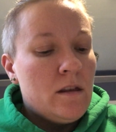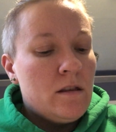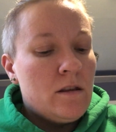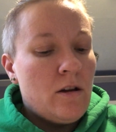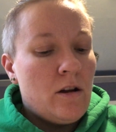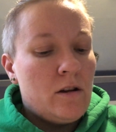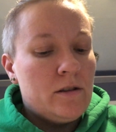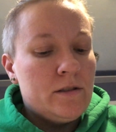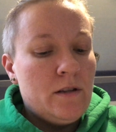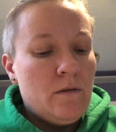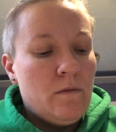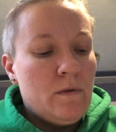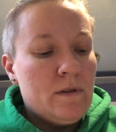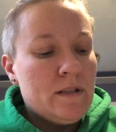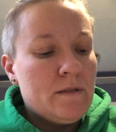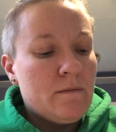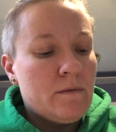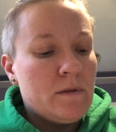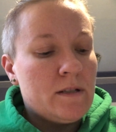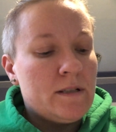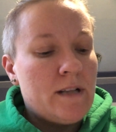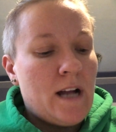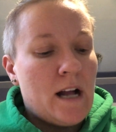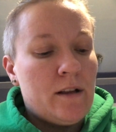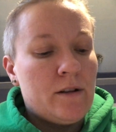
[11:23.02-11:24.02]
The Aldi ones
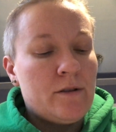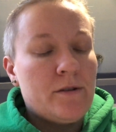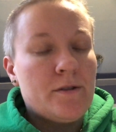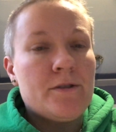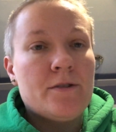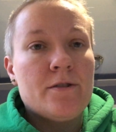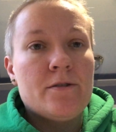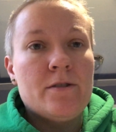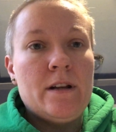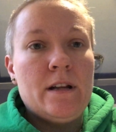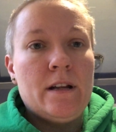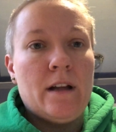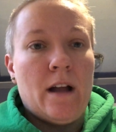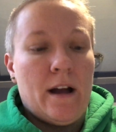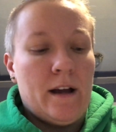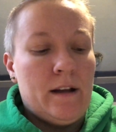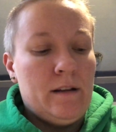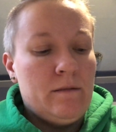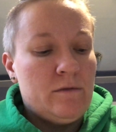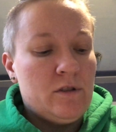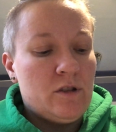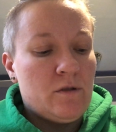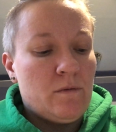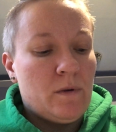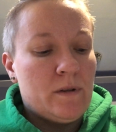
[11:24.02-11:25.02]
were
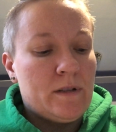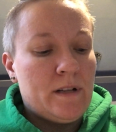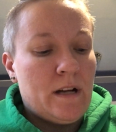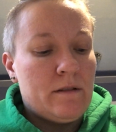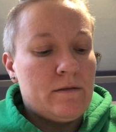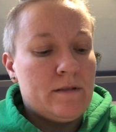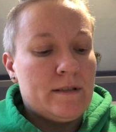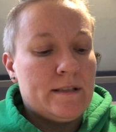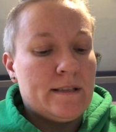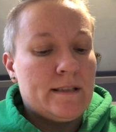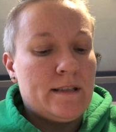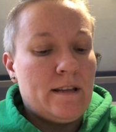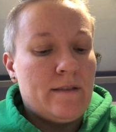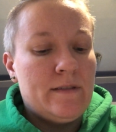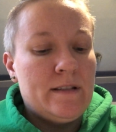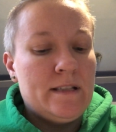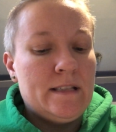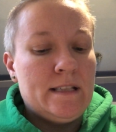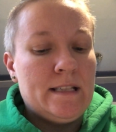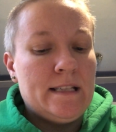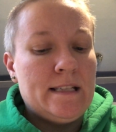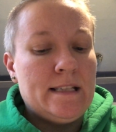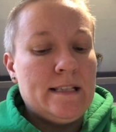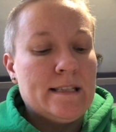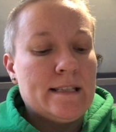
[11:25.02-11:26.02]
$1.39, which worked out to
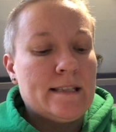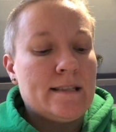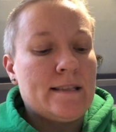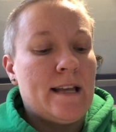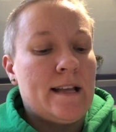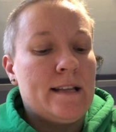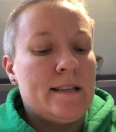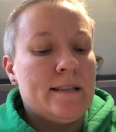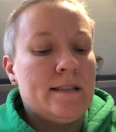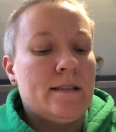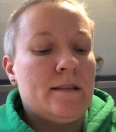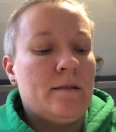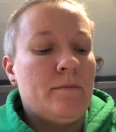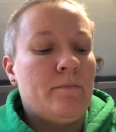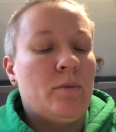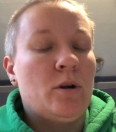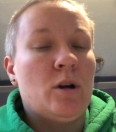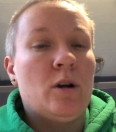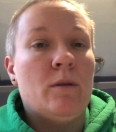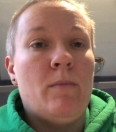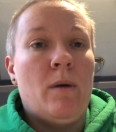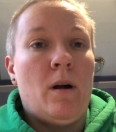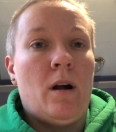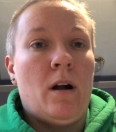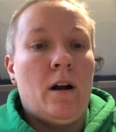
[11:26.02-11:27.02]
17 cents
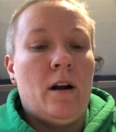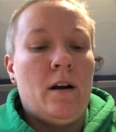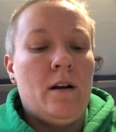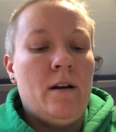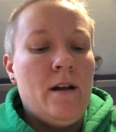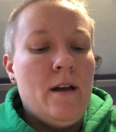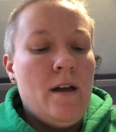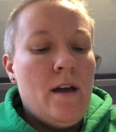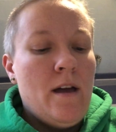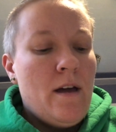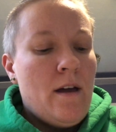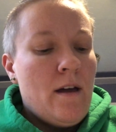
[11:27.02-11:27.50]
per bar,